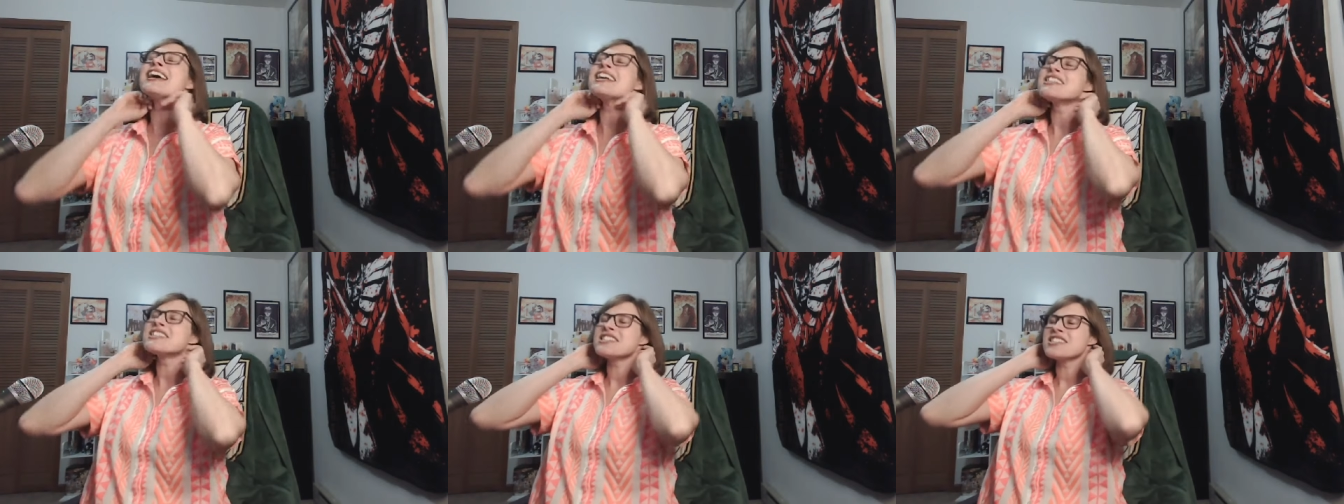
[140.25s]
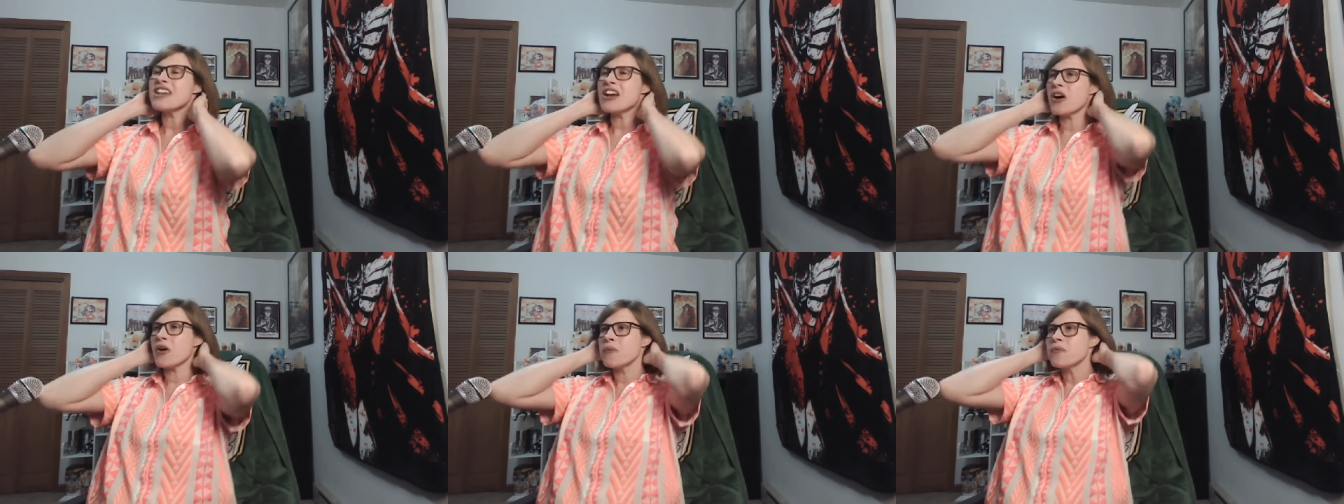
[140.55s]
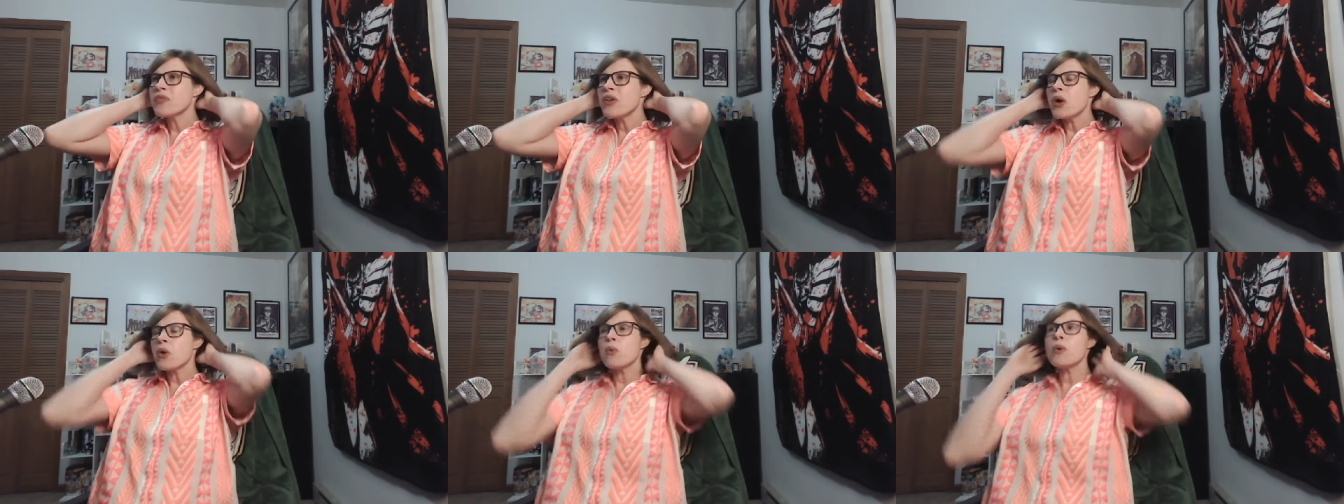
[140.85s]
And so,
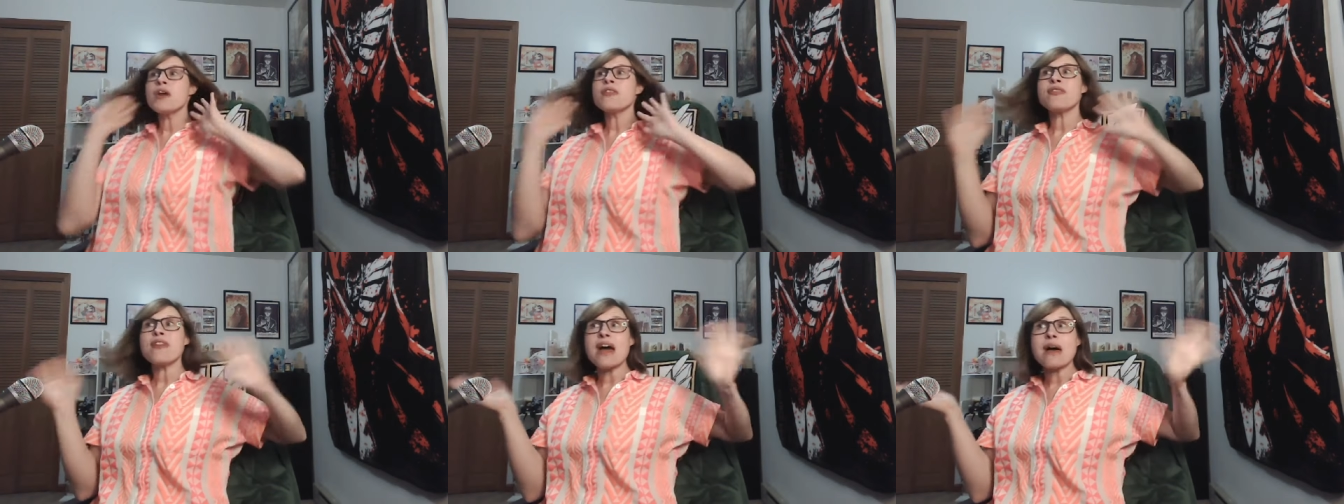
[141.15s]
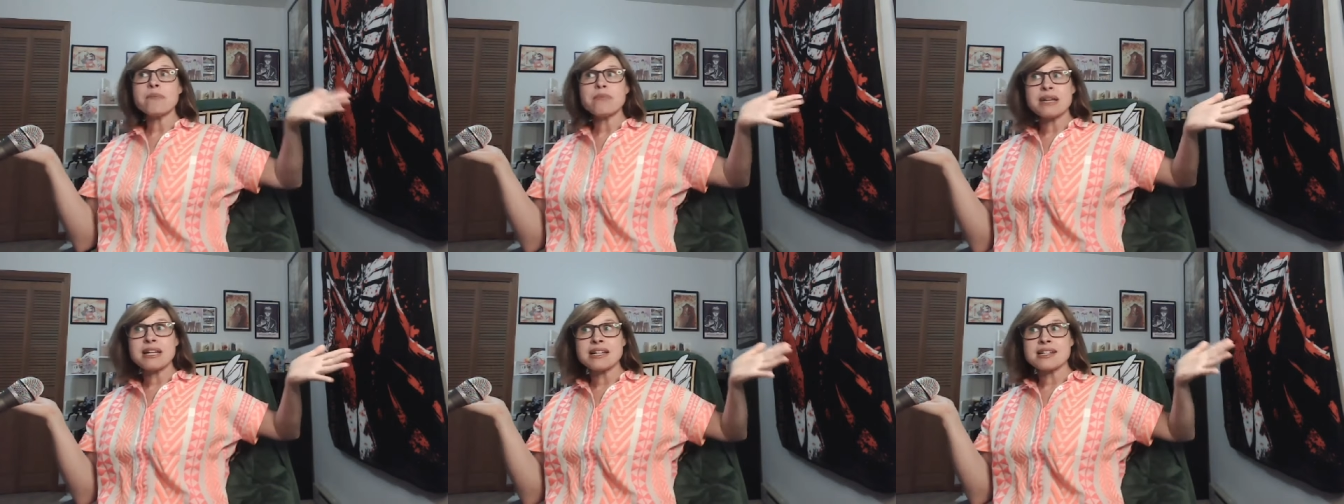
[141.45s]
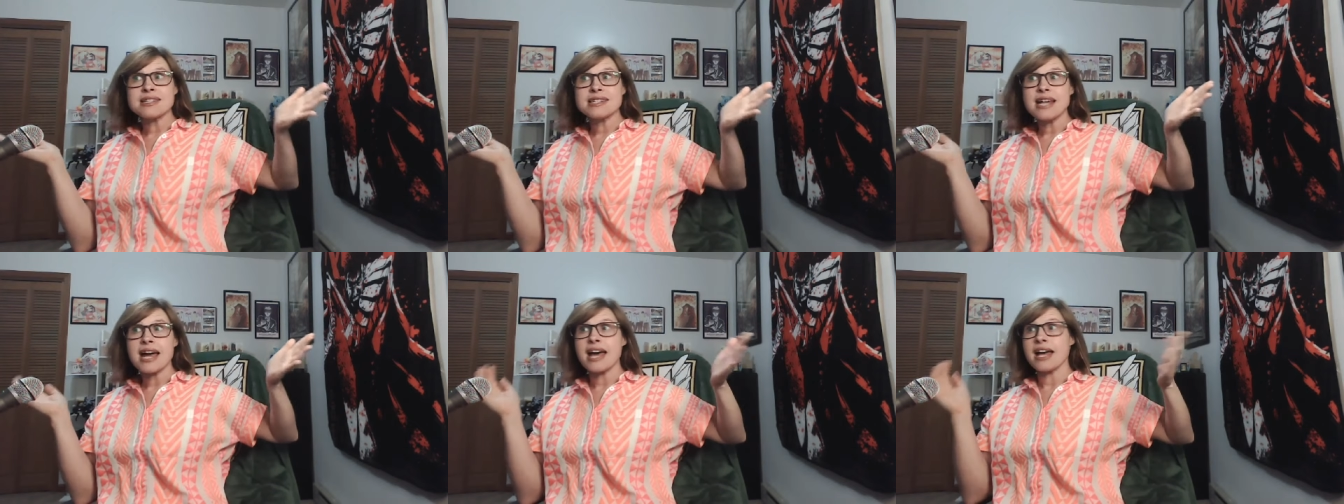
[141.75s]
with that being
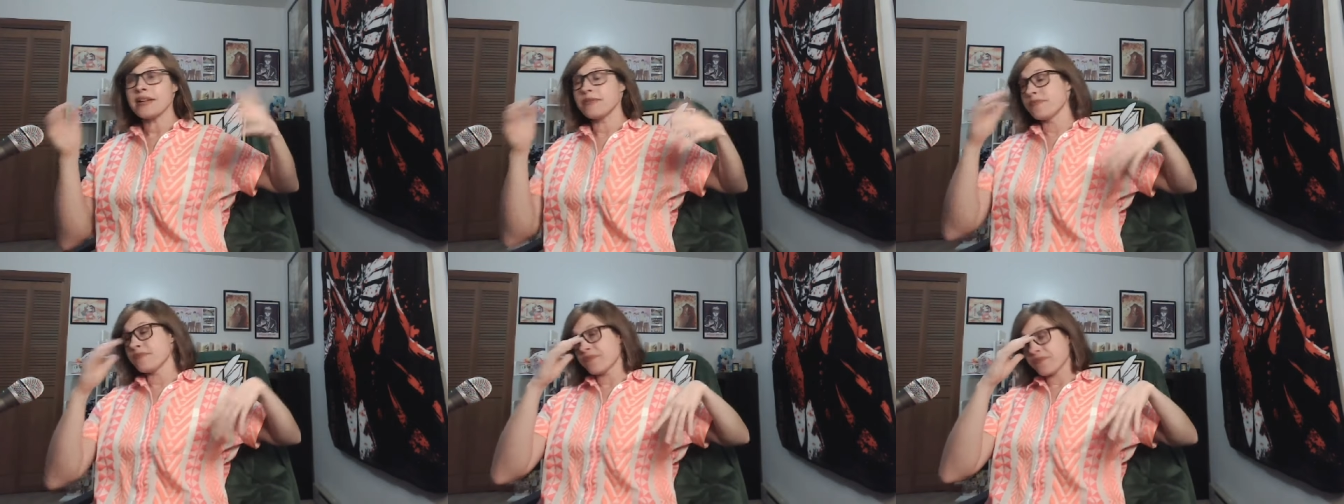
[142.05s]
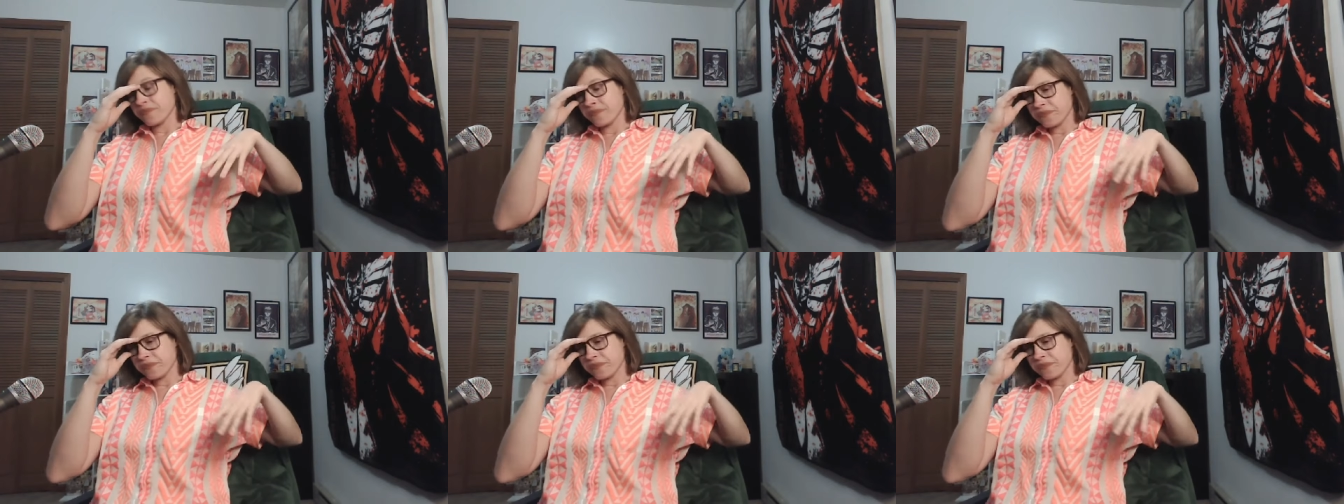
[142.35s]
said,